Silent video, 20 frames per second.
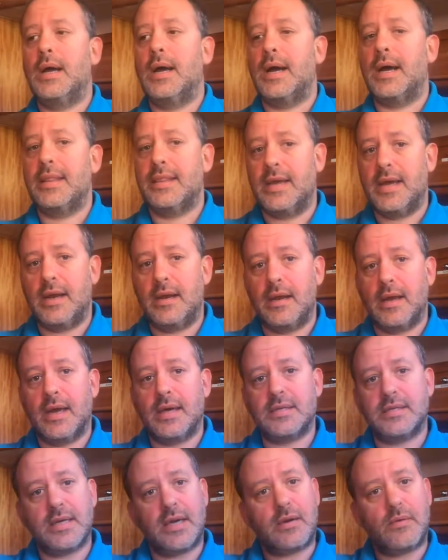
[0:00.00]
And then
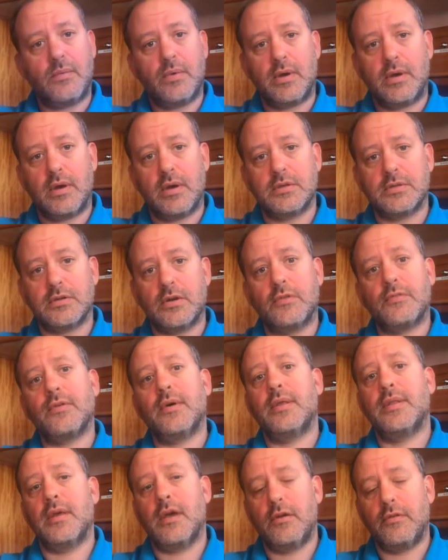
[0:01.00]
a second one goes off,
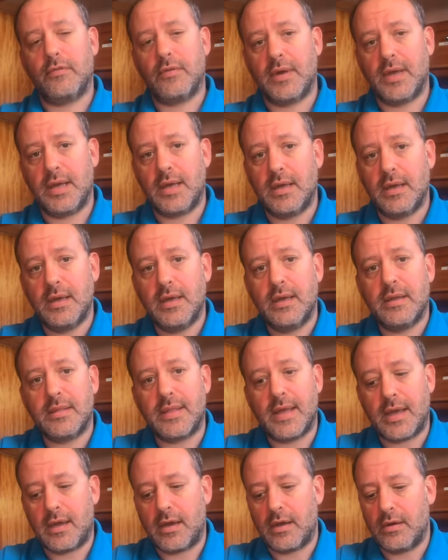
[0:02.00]
and hopefully
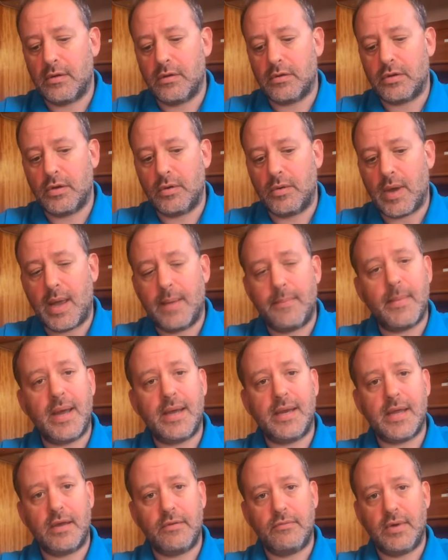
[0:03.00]
they can do a
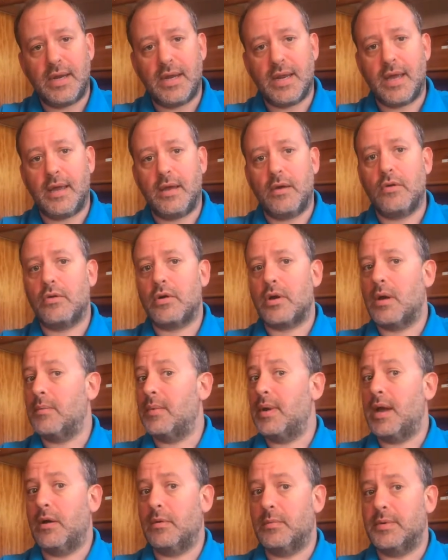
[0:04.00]
mayday relay or come
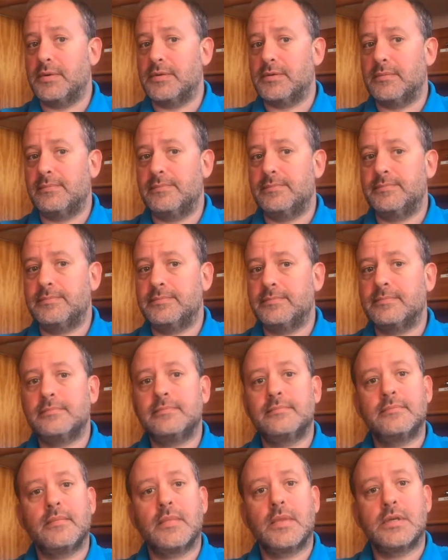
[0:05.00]
and help us.
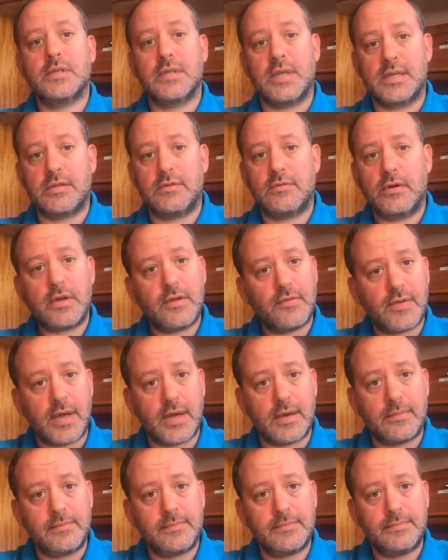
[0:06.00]
So that's the rocket flare.